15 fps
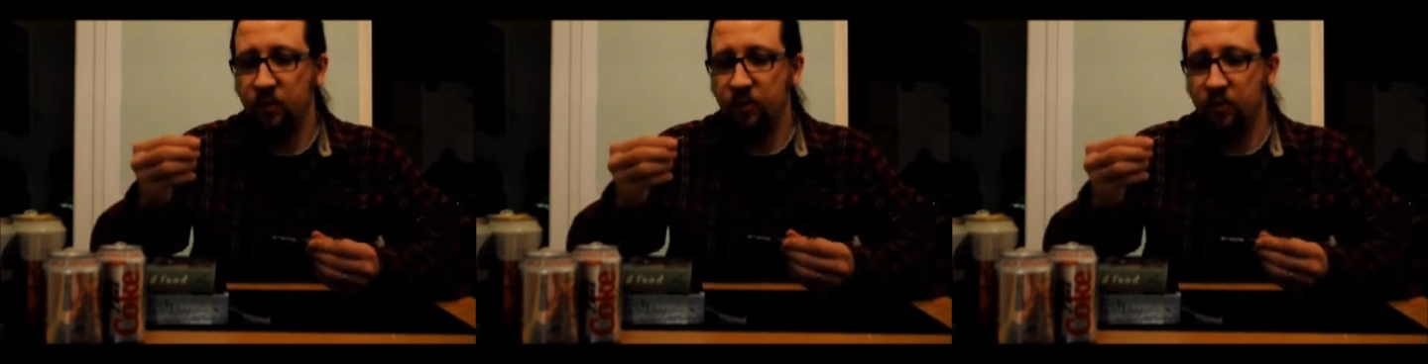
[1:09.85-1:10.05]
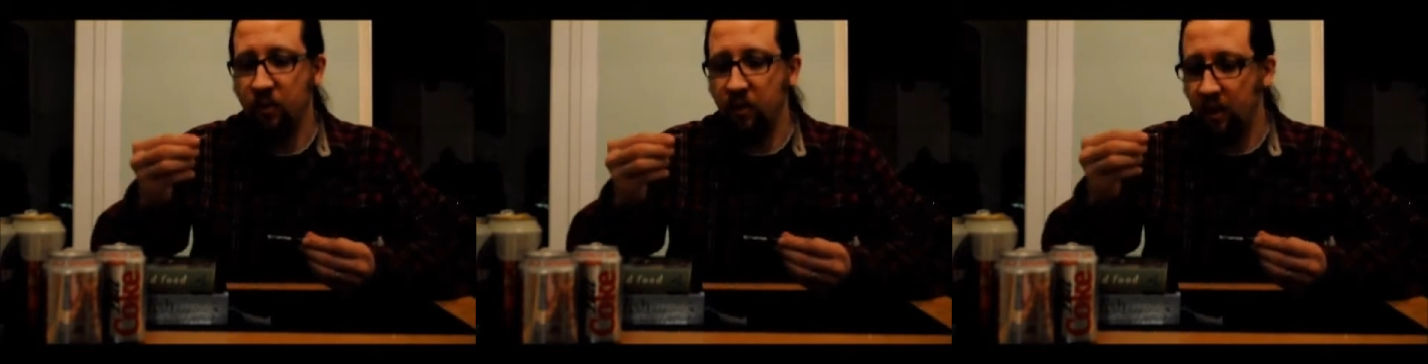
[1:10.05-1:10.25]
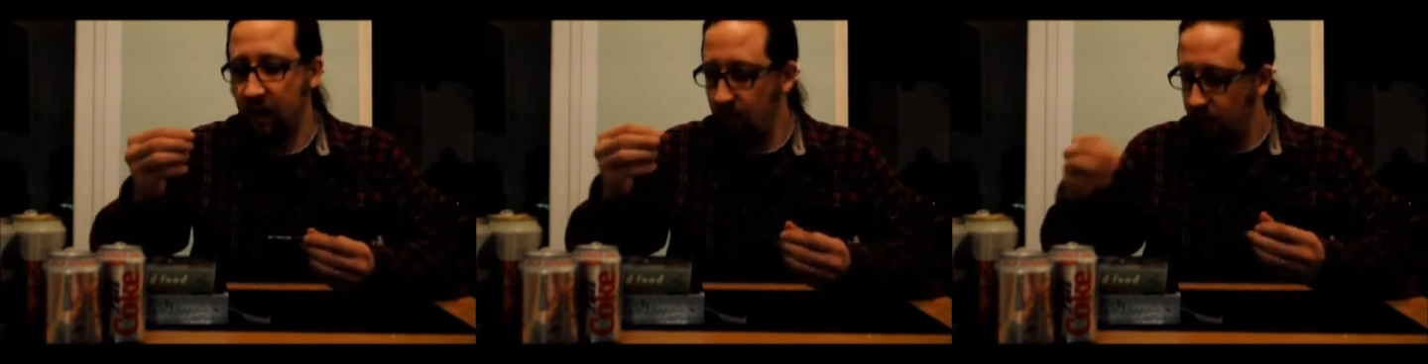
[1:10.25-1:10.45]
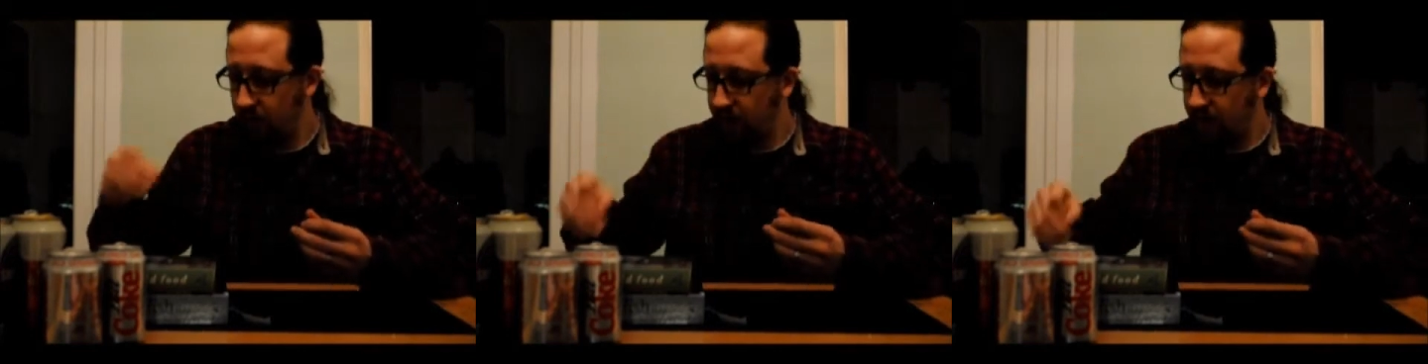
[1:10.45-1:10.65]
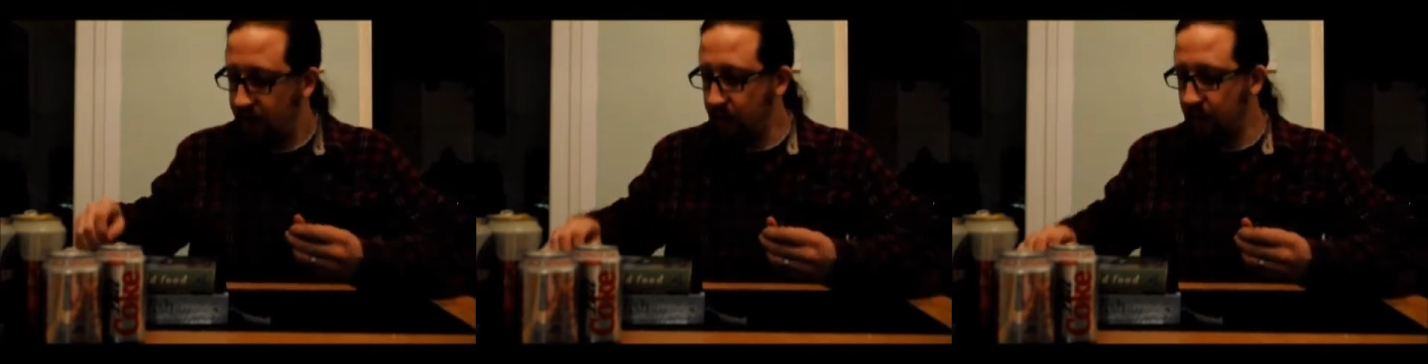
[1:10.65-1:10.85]
We've got a little
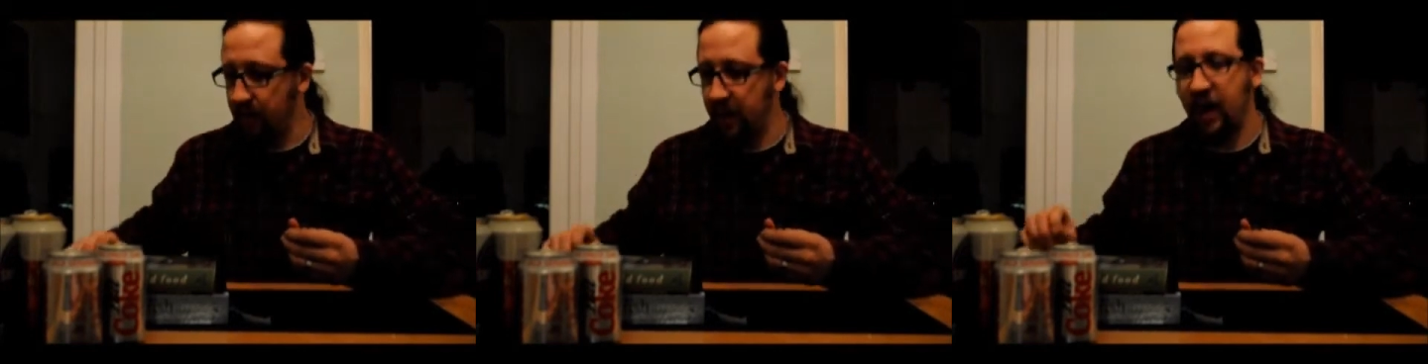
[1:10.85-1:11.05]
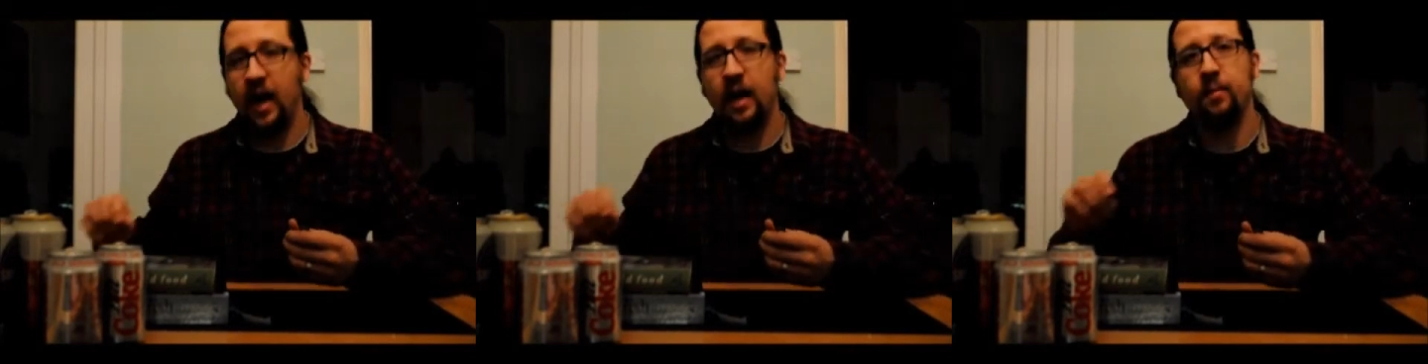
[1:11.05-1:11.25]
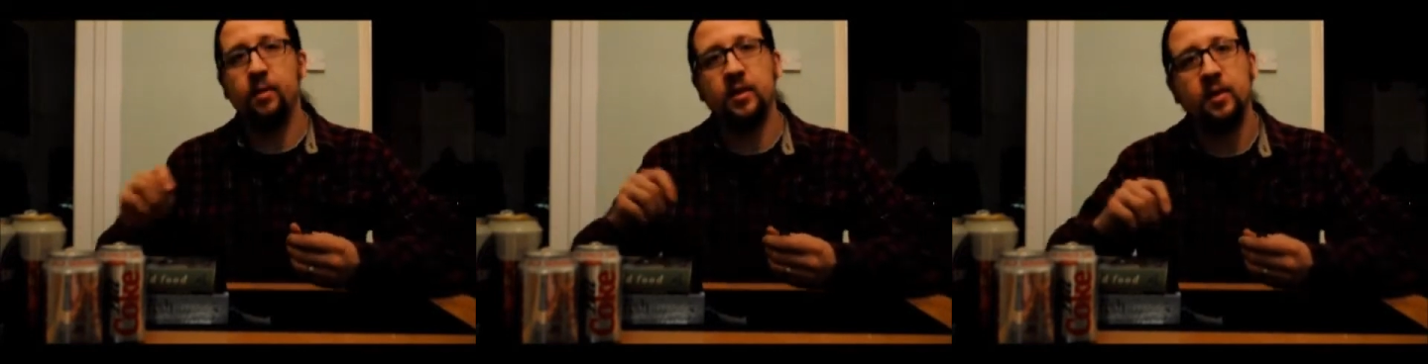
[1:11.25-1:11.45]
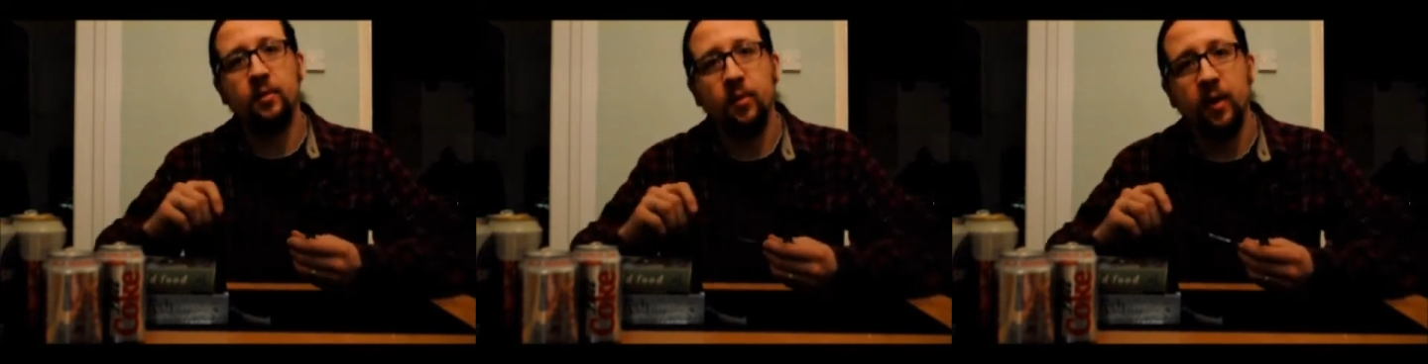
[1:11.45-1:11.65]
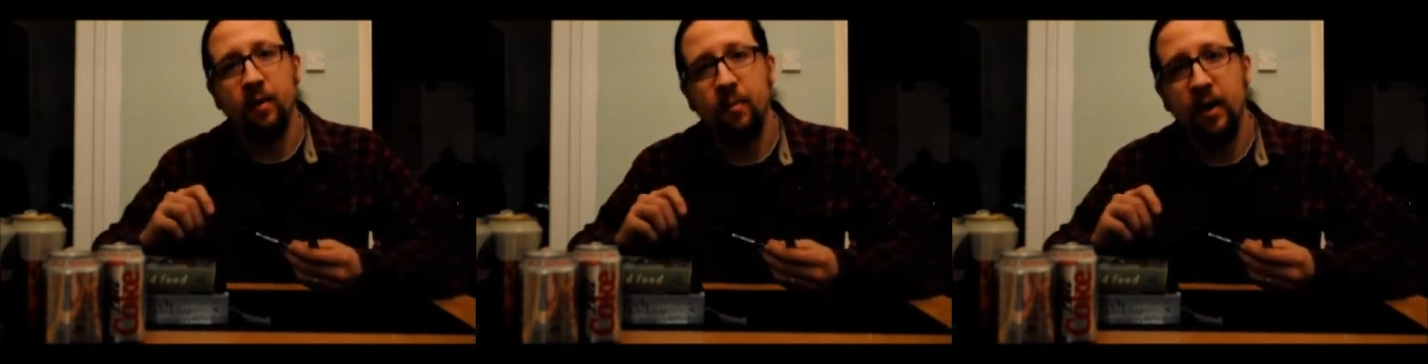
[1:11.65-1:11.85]
nail and a hammer
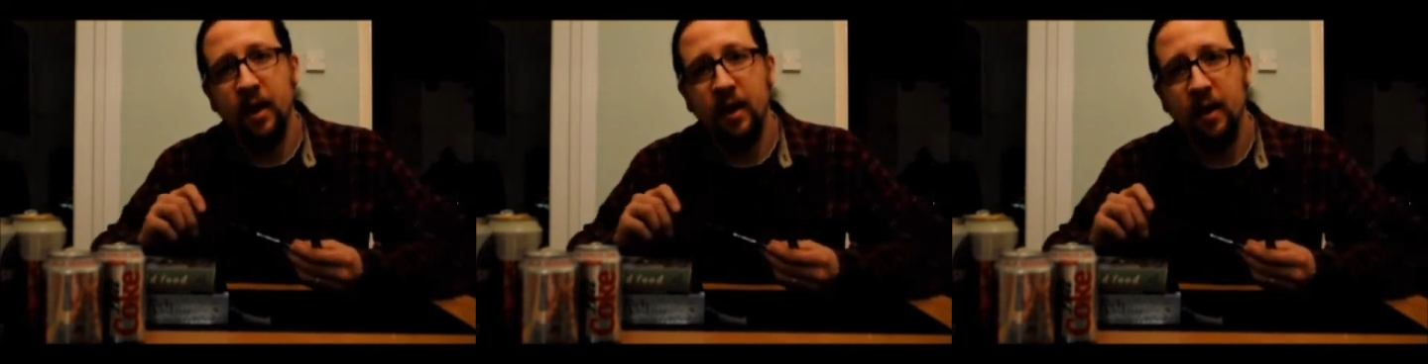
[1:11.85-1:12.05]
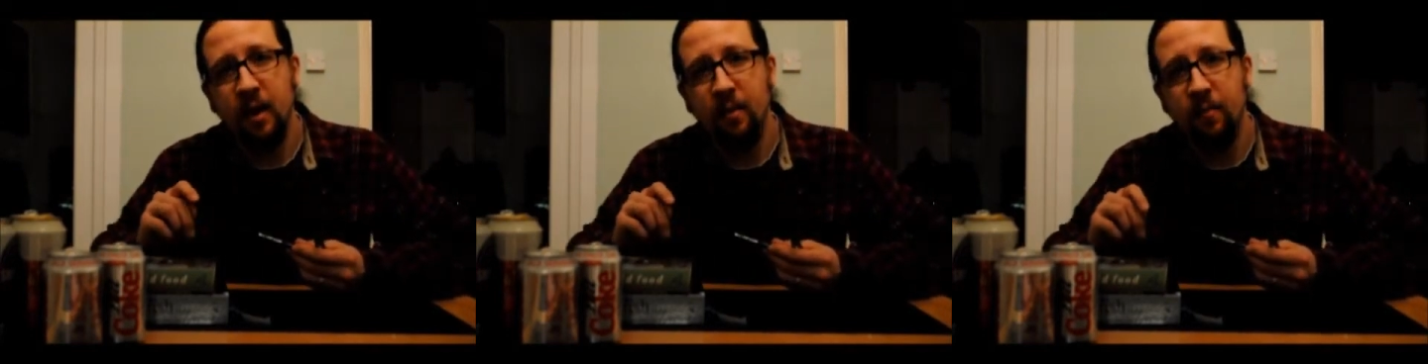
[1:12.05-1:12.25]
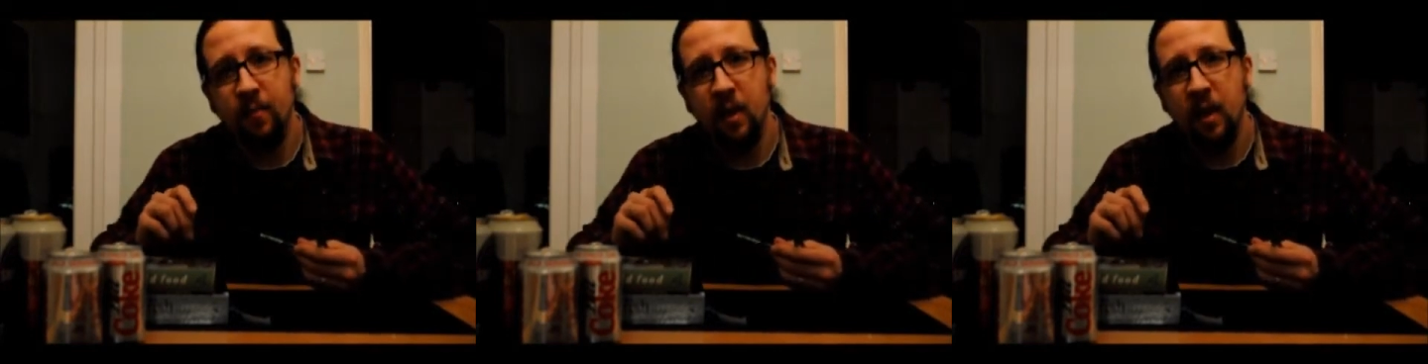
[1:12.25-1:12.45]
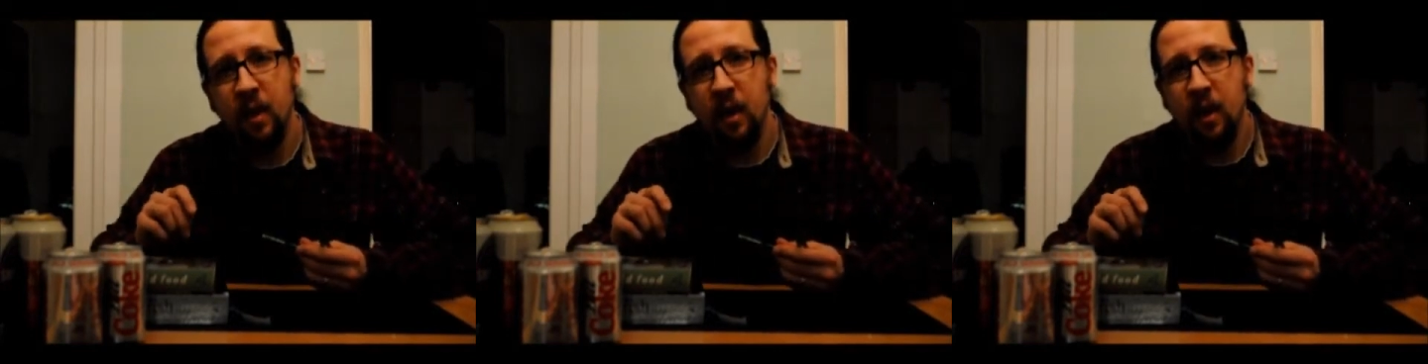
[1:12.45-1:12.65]
so we can make them,